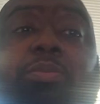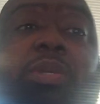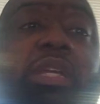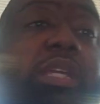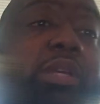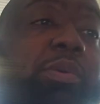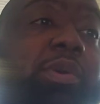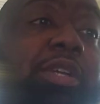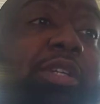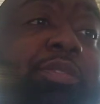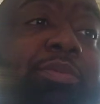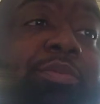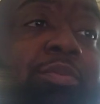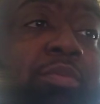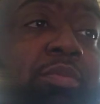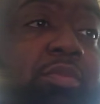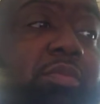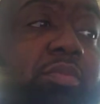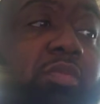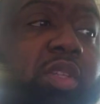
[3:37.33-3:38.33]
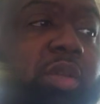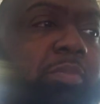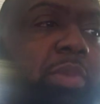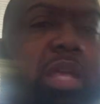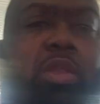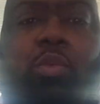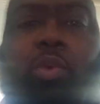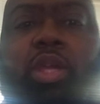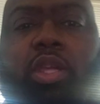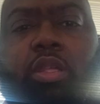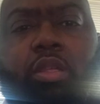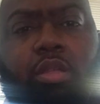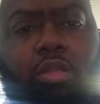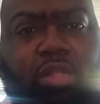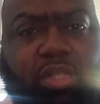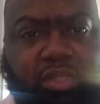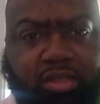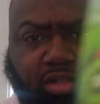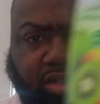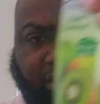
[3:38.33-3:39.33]
But anyway, by the way,
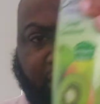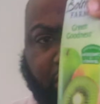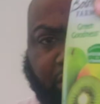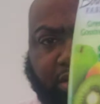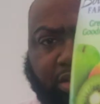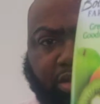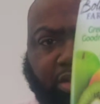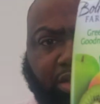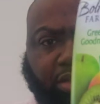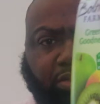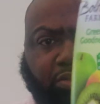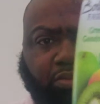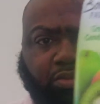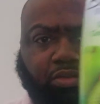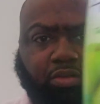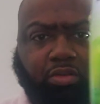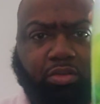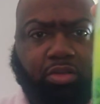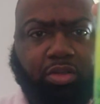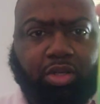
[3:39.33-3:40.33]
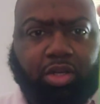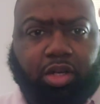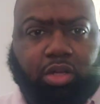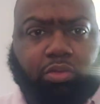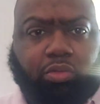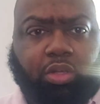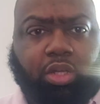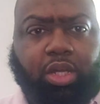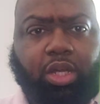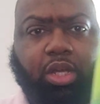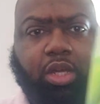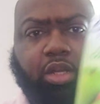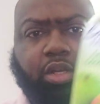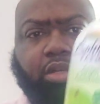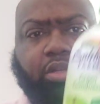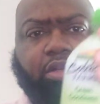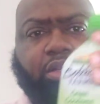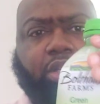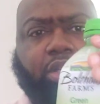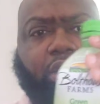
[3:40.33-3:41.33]
these things are good. You know,
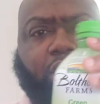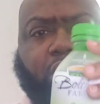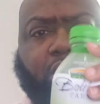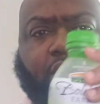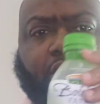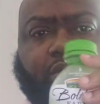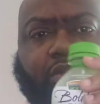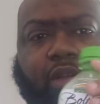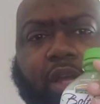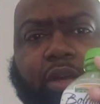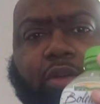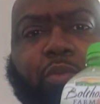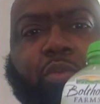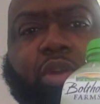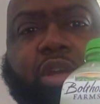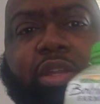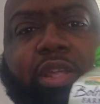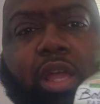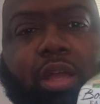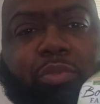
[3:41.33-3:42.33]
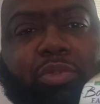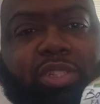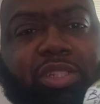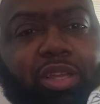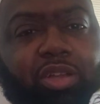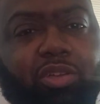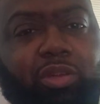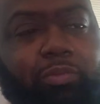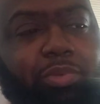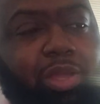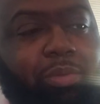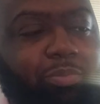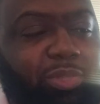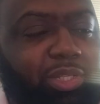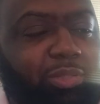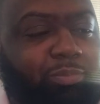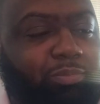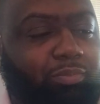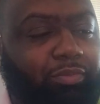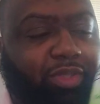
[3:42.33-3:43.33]
I know one of y'all was talking about
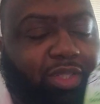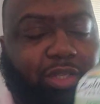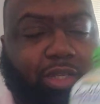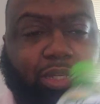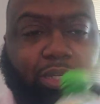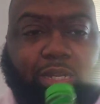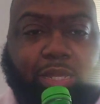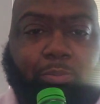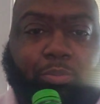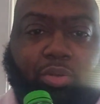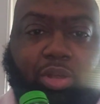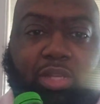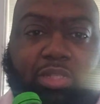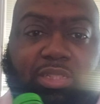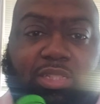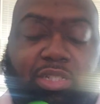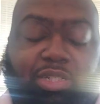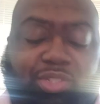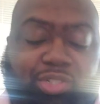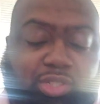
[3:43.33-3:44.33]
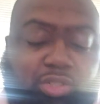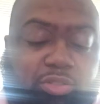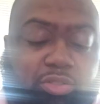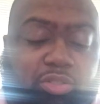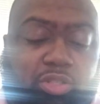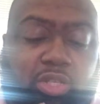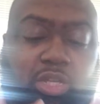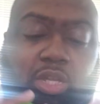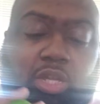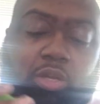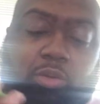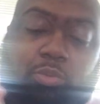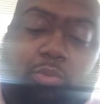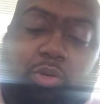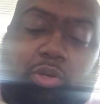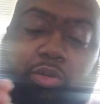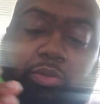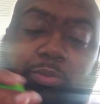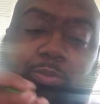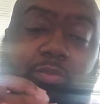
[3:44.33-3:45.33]
me in that processed sugar.
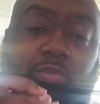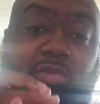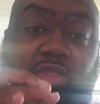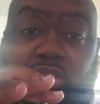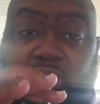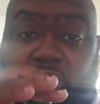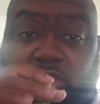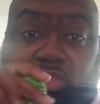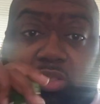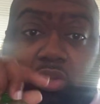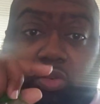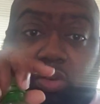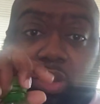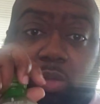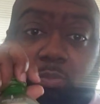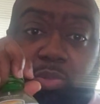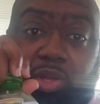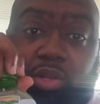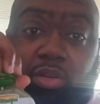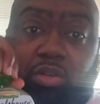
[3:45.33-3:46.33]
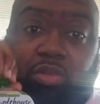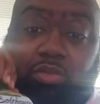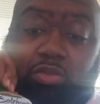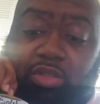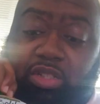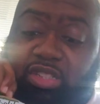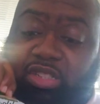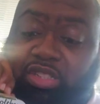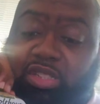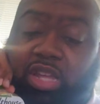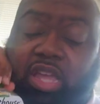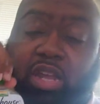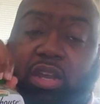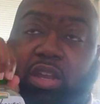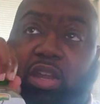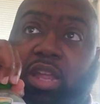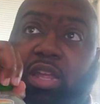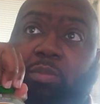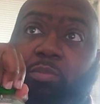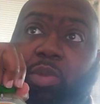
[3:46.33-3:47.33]
Well, this is a whole lot better. This is kind
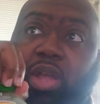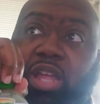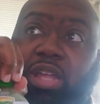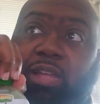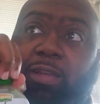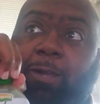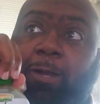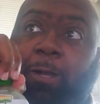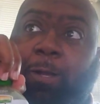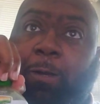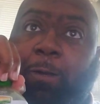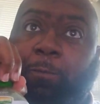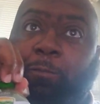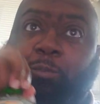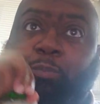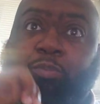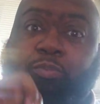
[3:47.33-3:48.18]
of like my,